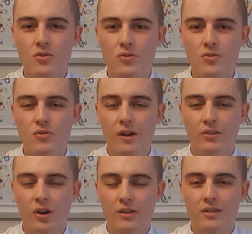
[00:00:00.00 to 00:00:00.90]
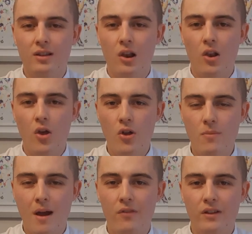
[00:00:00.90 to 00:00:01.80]
you're excited to learn
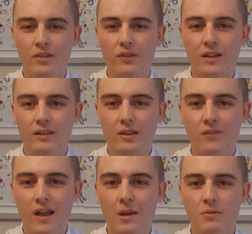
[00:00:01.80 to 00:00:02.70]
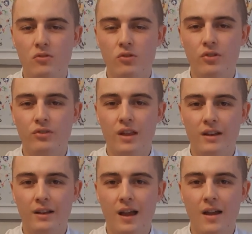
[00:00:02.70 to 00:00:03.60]
about these things and develop your understanding
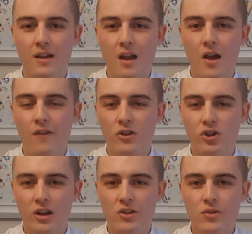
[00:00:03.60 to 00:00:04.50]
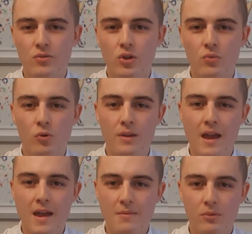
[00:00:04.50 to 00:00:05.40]
that eventually you too will be
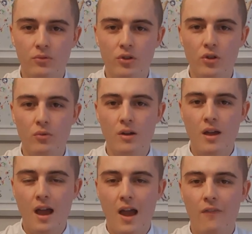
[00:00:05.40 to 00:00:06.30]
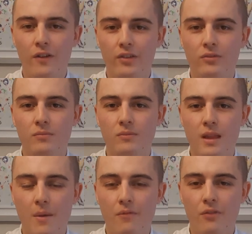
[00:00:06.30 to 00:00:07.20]
able to have this
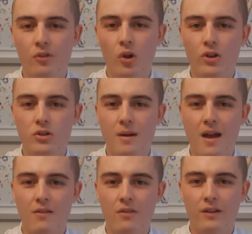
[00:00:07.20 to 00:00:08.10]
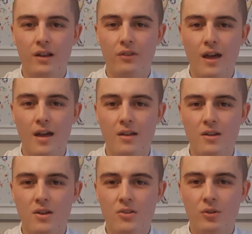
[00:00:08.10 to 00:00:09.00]
depth of knowledge about everything that's there.
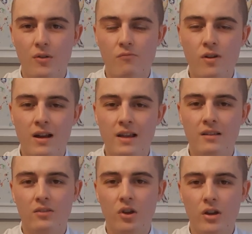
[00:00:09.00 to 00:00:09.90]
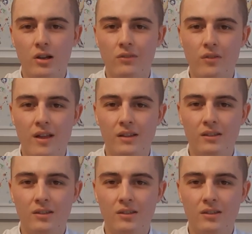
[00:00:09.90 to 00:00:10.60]
So it really is a cycle of events.